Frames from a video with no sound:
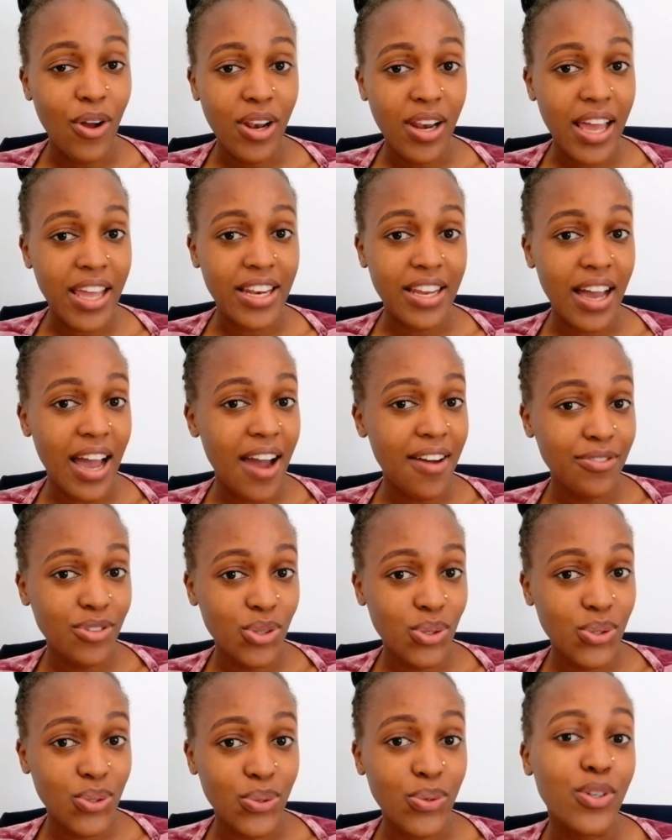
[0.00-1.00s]
All I
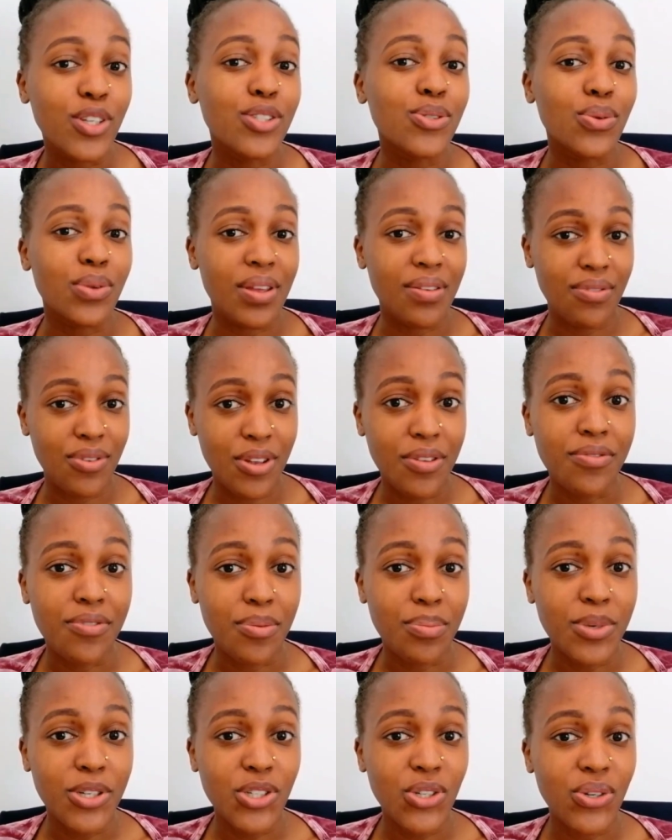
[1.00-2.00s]
have to do is to give you
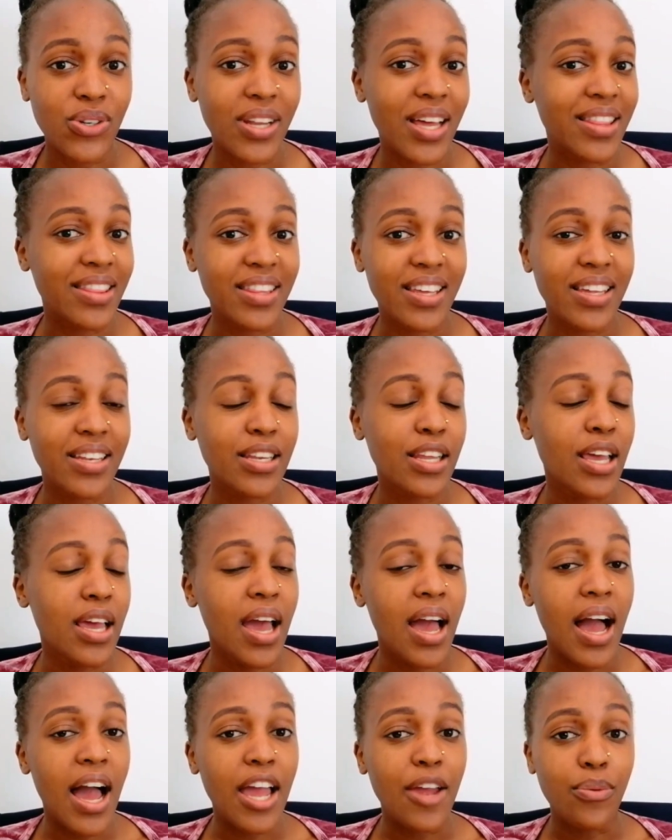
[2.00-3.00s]
information, and then
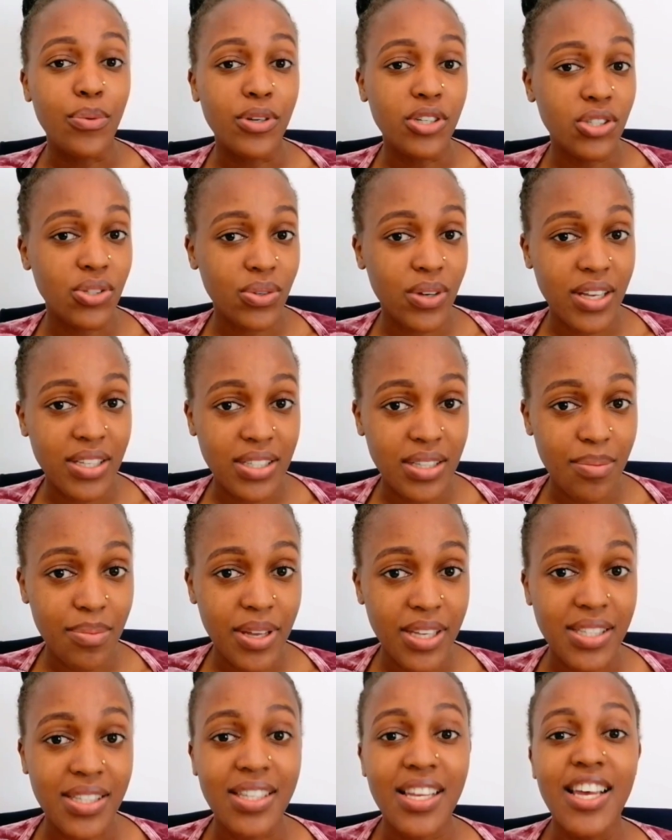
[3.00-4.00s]
I wish you guys the
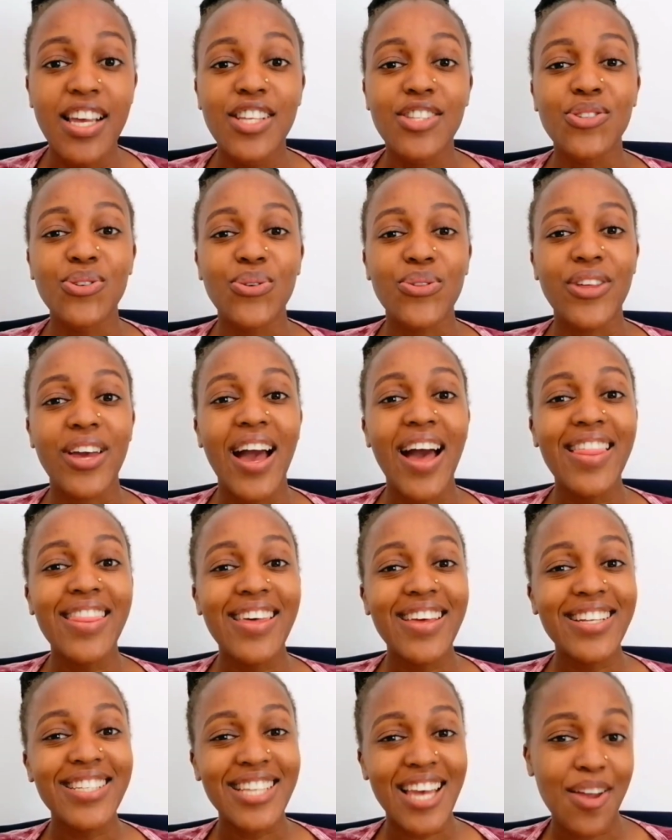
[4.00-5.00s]
best. So the
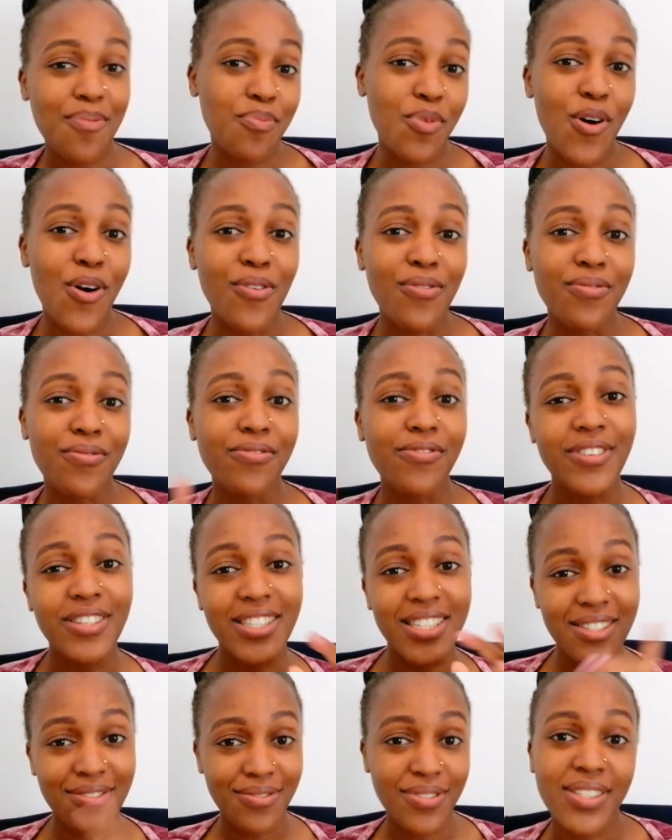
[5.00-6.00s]
other type of
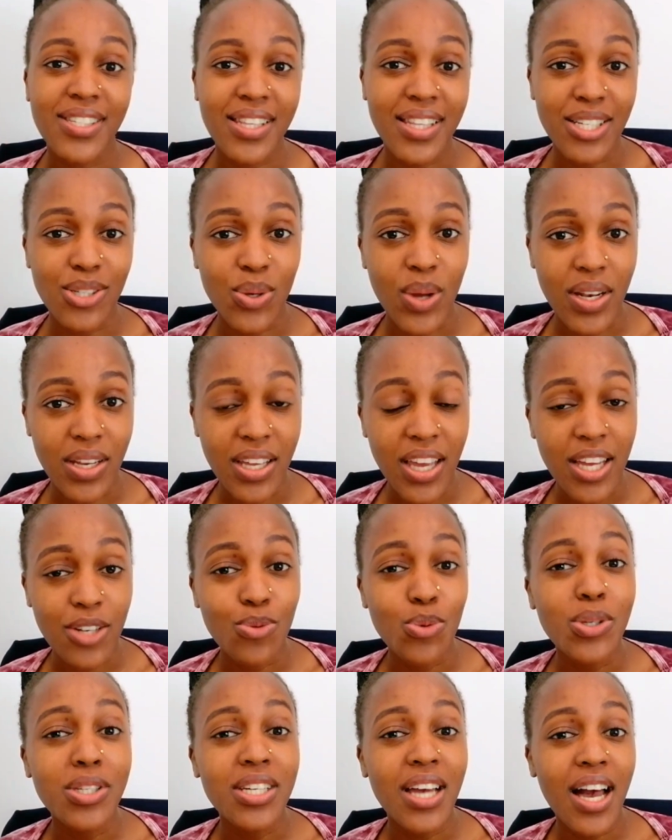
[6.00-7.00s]
visit visa that you can
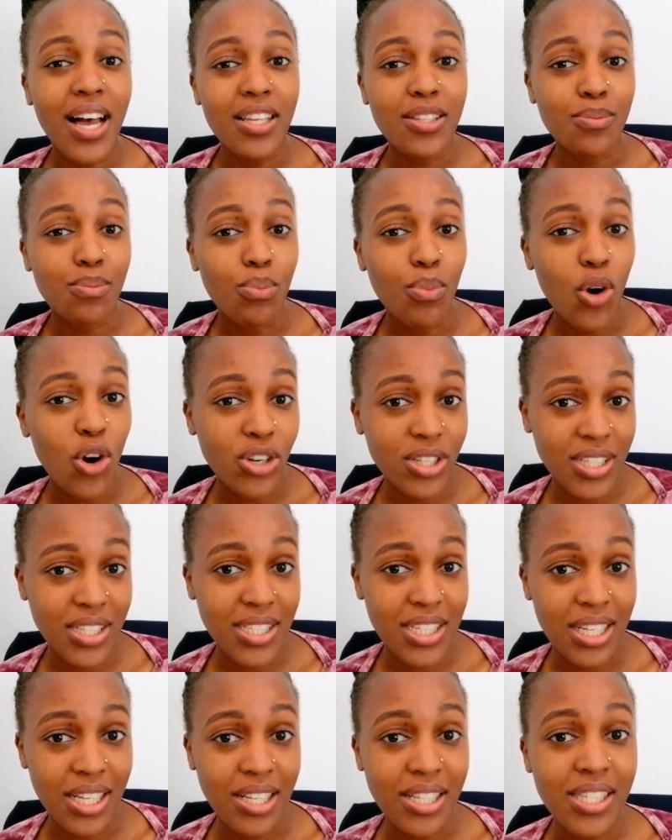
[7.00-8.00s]
get, which has more
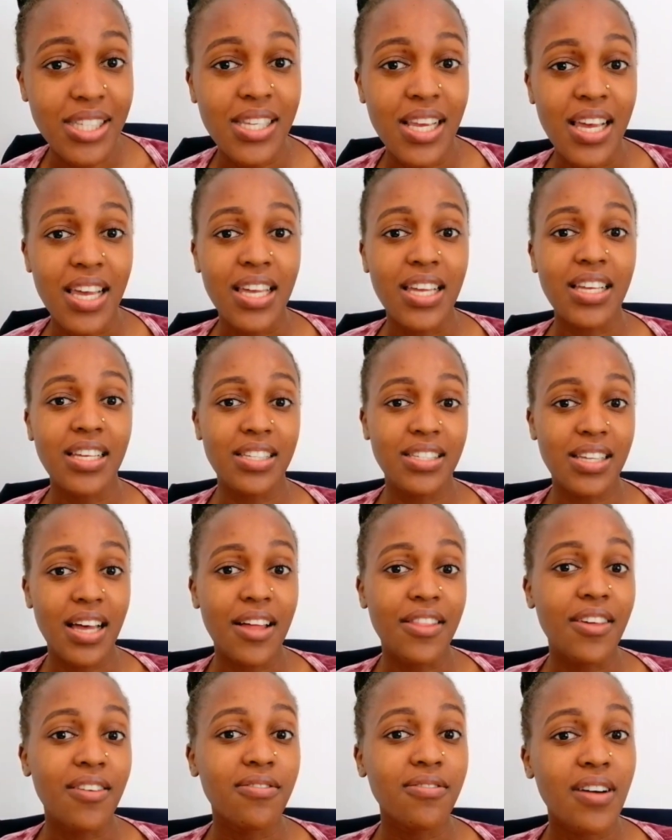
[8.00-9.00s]
details, is
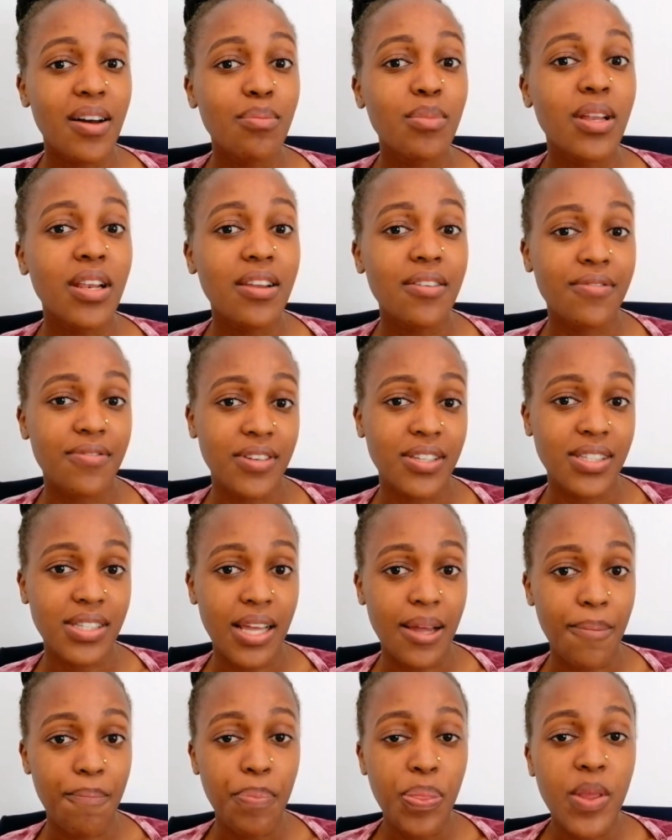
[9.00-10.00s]
the family
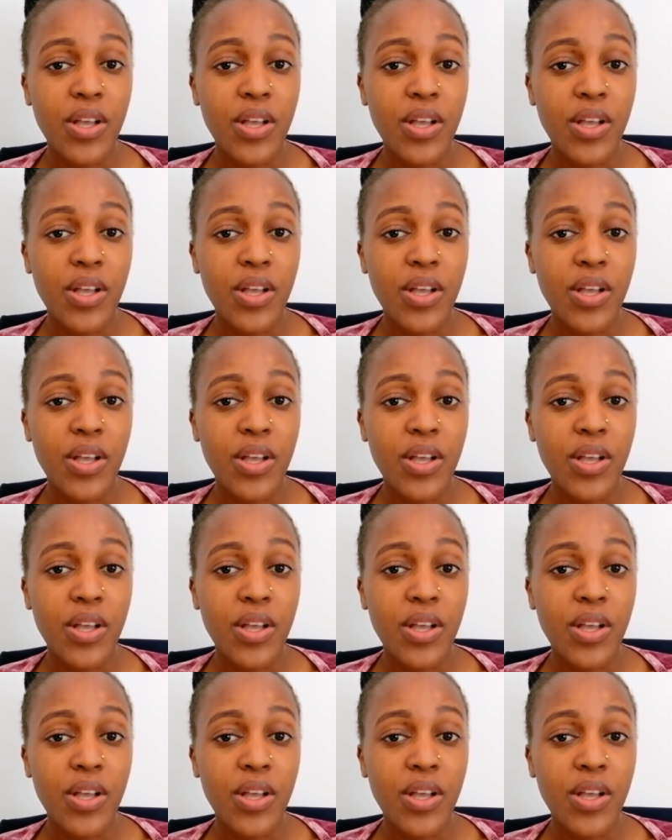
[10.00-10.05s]
visa.